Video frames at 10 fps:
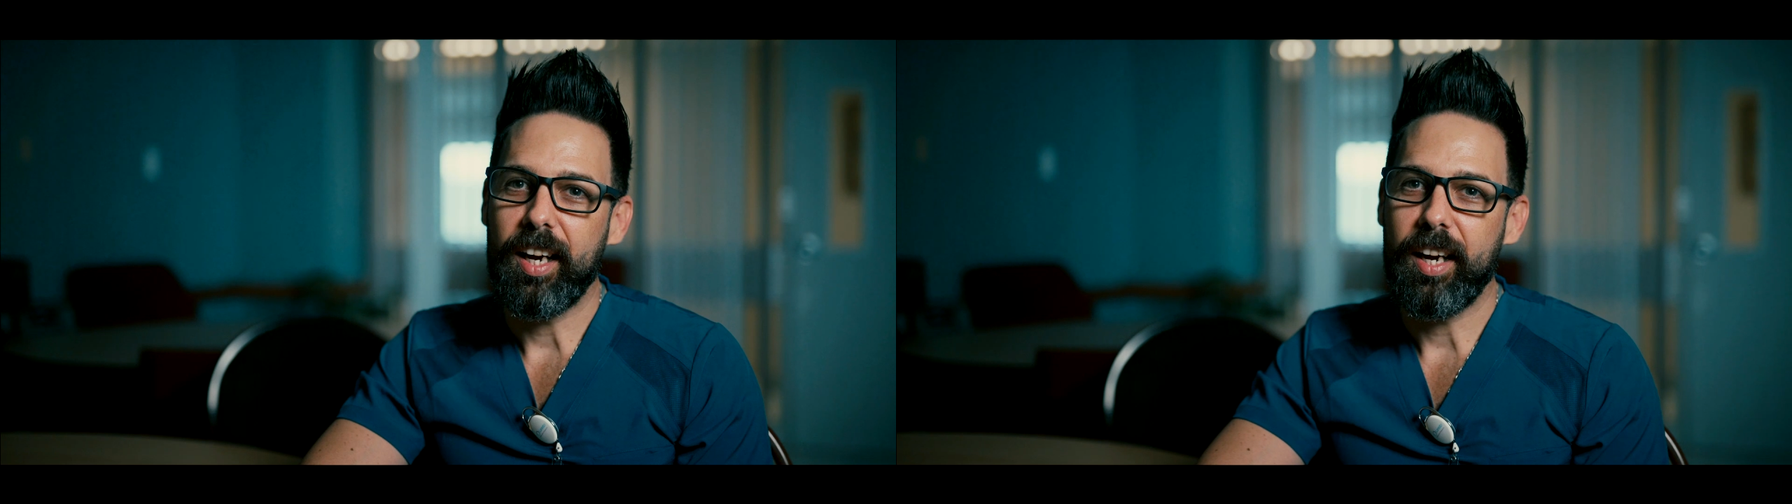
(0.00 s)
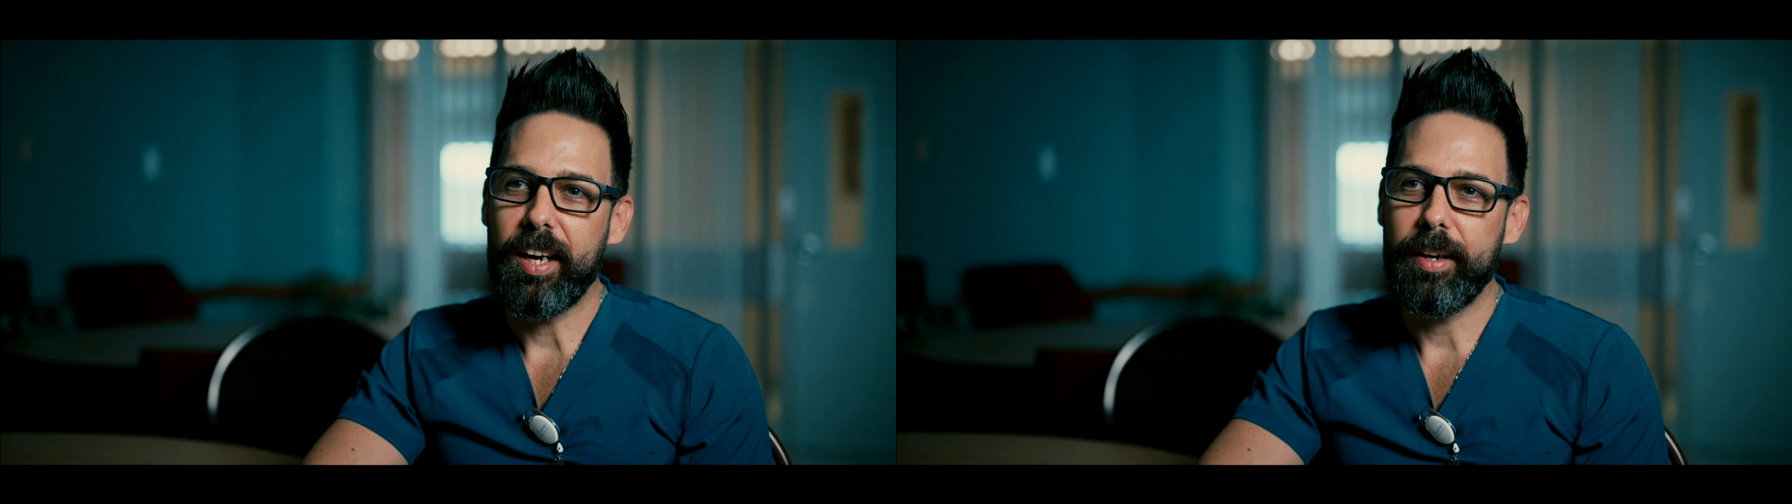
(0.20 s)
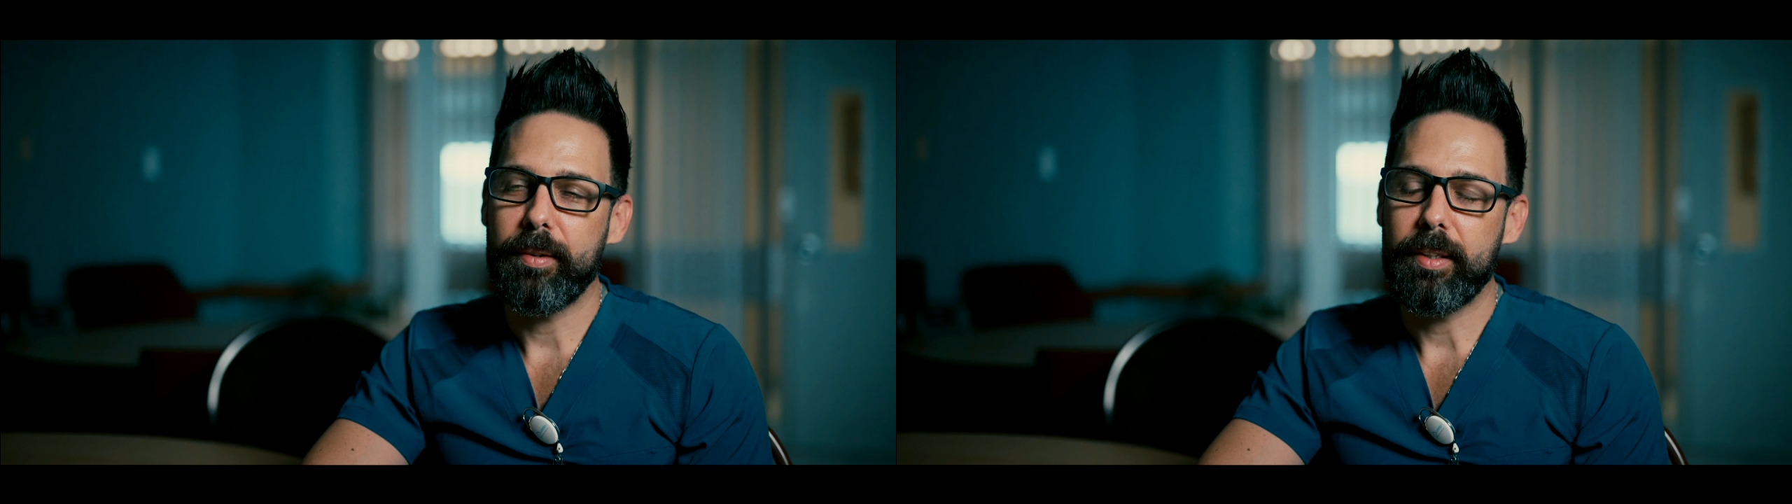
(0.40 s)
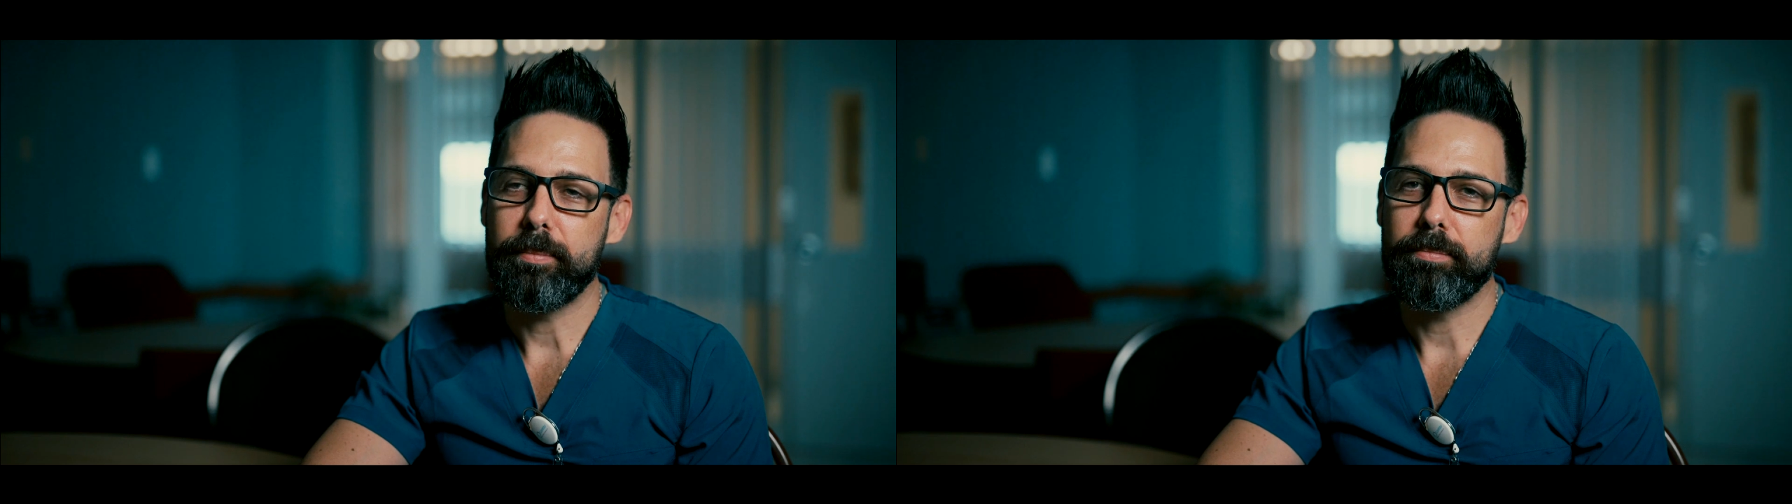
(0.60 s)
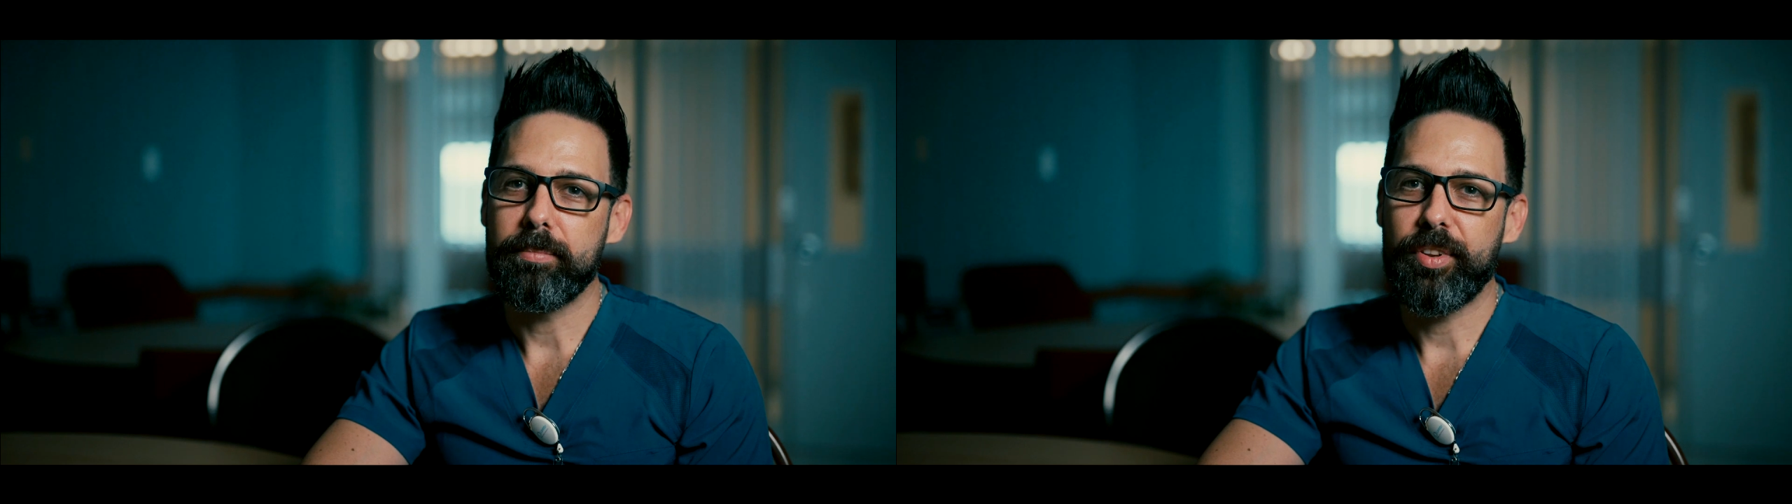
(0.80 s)
I
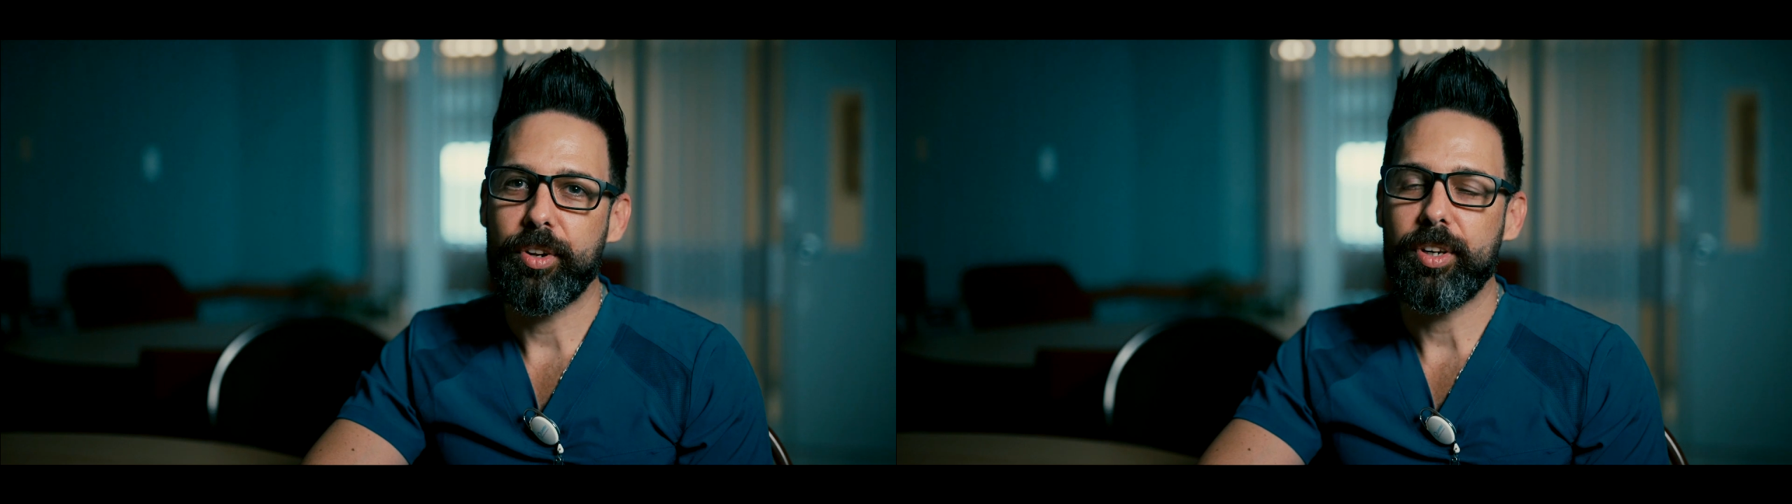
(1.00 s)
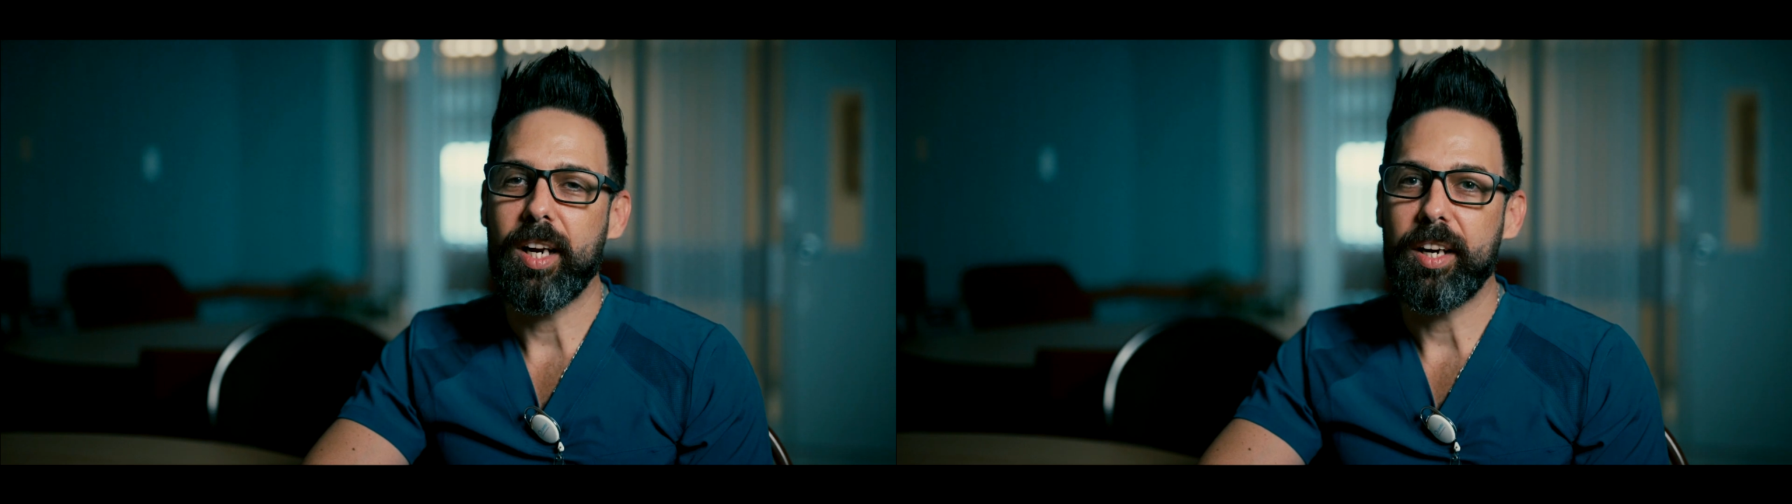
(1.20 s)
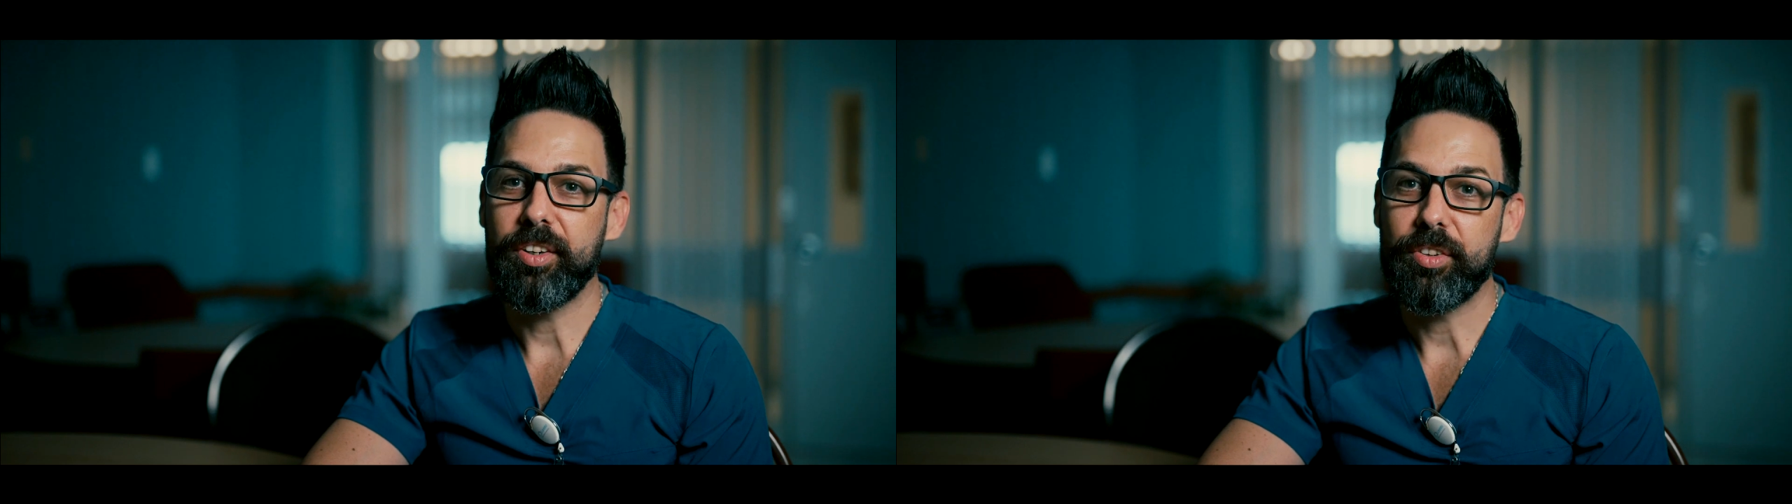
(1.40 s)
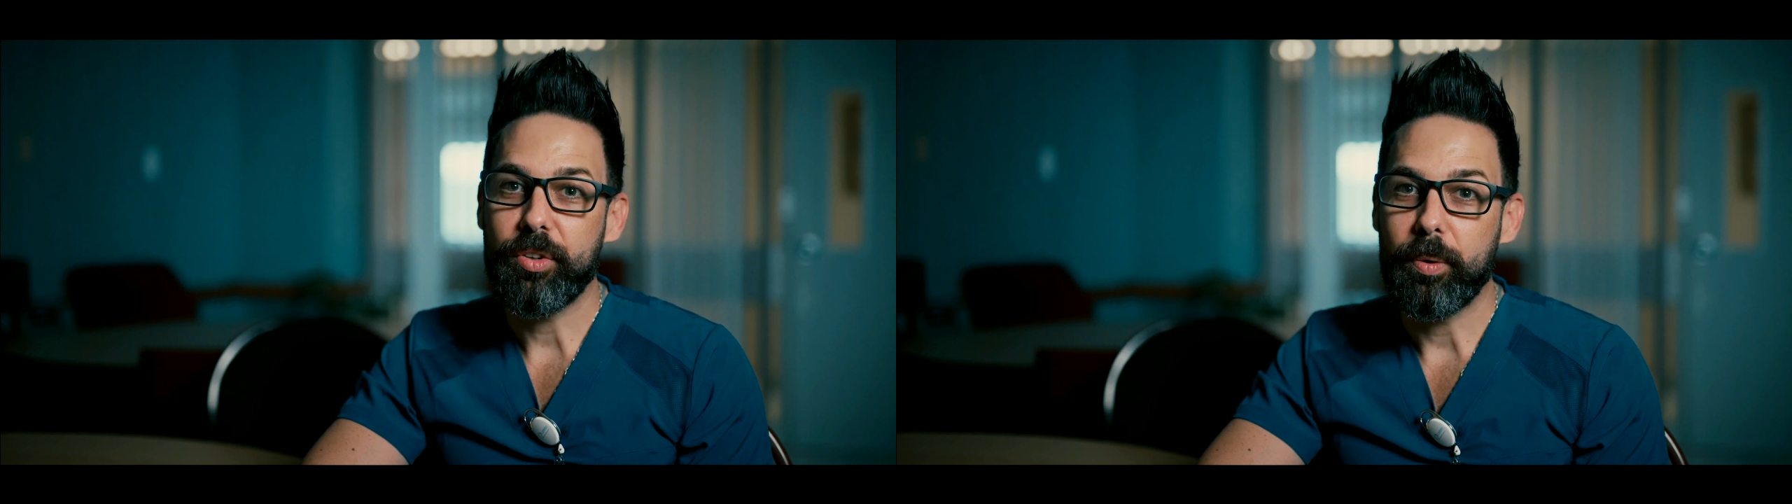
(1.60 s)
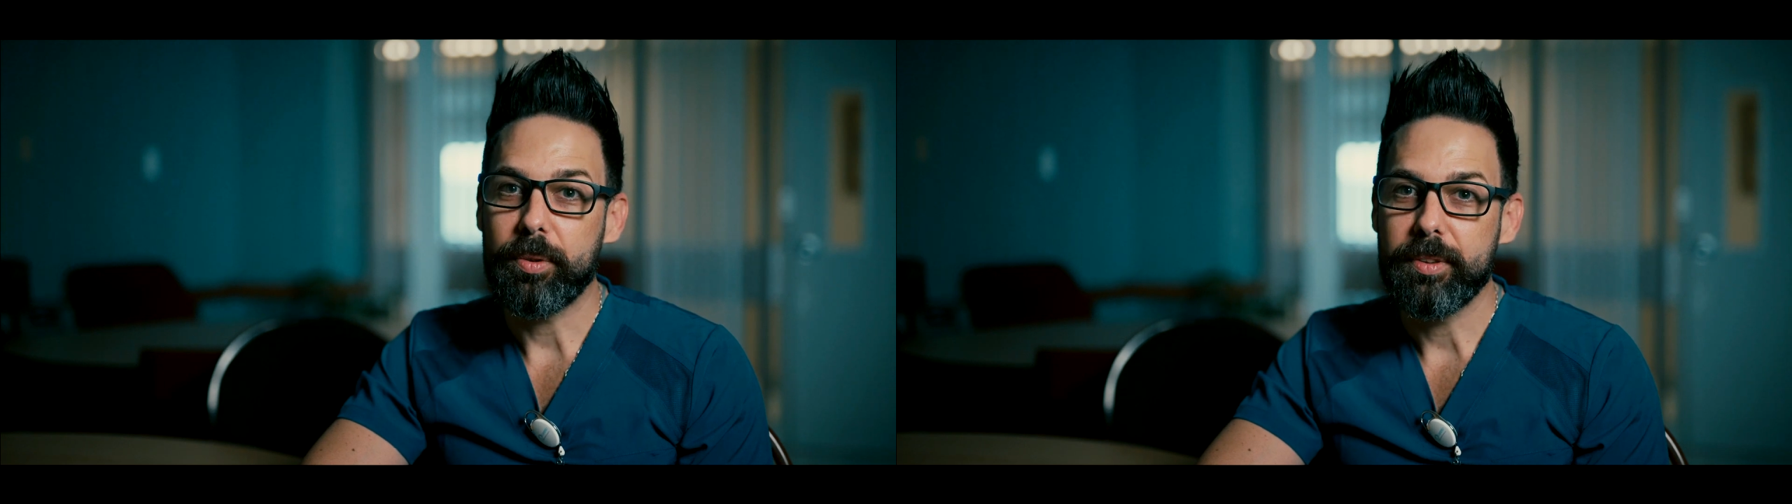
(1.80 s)
am 39 years
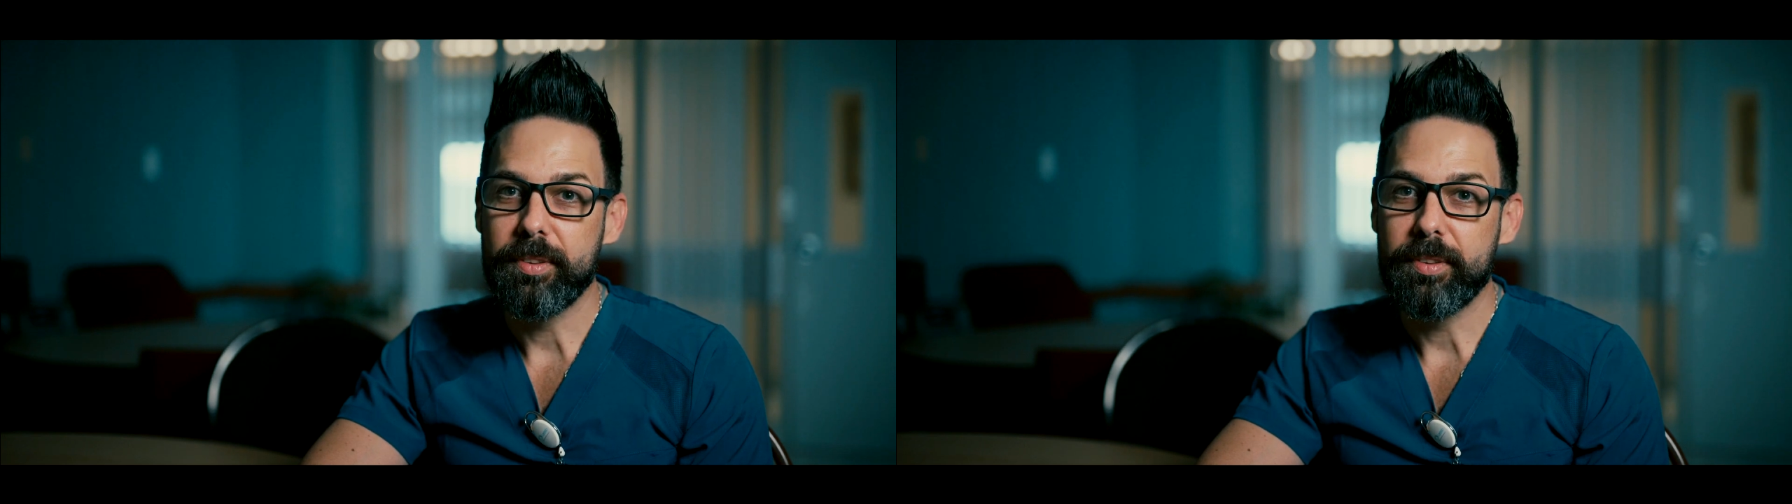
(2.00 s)
old,